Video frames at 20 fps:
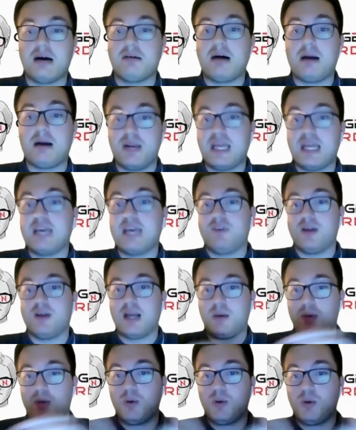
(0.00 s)
I believe you. Like,
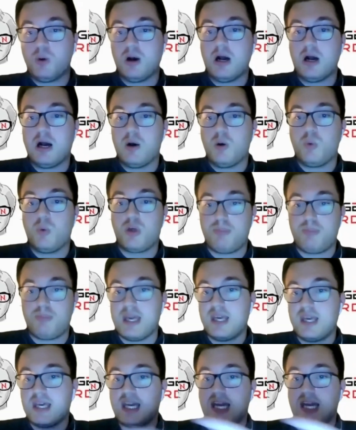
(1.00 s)
we're
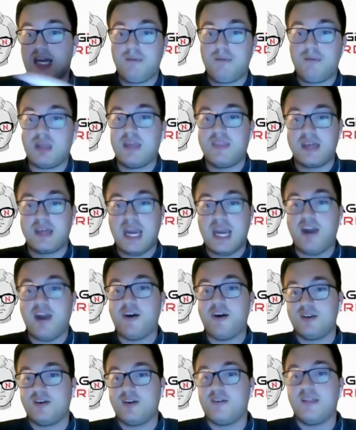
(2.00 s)
speaking, and I've seen the
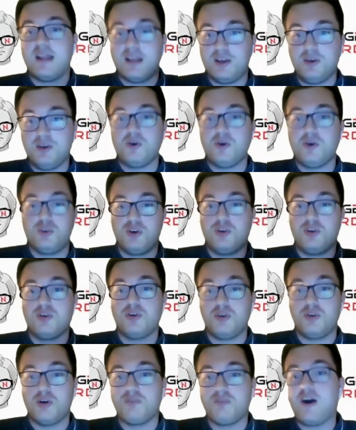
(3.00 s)
character, that
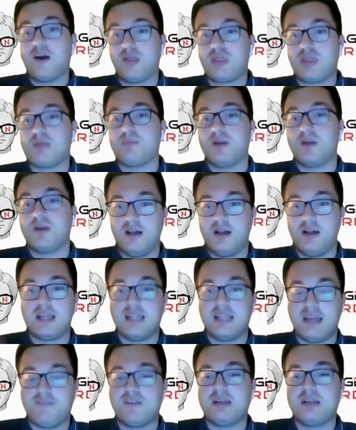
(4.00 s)
you're very similar. I can
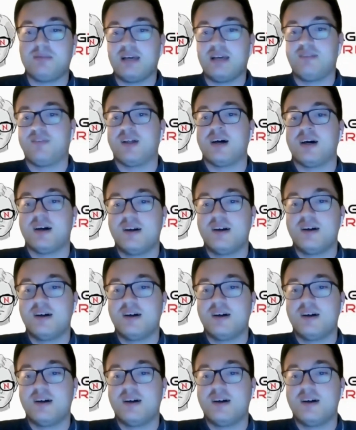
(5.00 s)
definitely believe that.